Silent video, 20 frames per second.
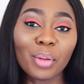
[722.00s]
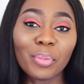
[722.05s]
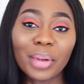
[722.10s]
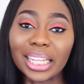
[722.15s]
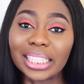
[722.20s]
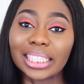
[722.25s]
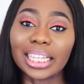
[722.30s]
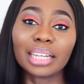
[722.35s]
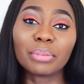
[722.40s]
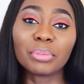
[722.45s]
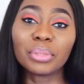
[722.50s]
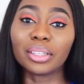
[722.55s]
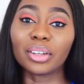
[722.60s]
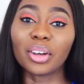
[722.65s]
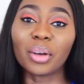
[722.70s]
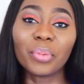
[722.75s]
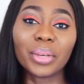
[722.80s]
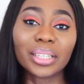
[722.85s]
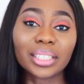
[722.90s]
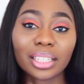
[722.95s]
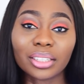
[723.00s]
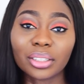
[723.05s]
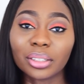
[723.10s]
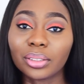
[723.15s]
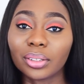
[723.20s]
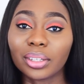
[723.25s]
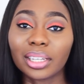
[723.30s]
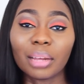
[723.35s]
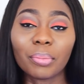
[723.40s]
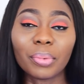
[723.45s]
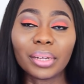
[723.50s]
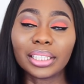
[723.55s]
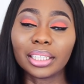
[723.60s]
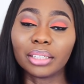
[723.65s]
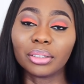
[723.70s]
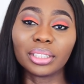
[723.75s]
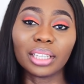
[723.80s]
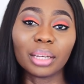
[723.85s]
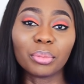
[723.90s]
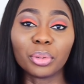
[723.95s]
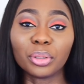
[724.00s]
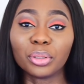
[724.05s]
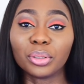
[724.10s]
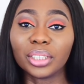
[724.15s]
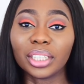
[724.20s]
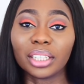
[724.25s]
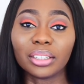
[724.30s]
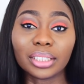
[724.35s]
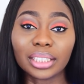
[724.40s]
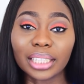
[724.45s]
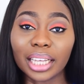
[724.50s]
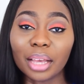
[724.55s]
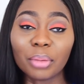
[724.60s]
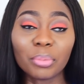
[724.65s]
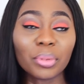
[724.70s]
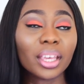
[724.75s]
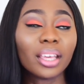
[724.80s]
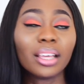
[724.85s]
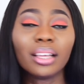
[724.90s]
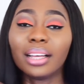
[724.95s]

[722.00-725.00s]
come and attack me in the comment section talking about genotype or no genotype.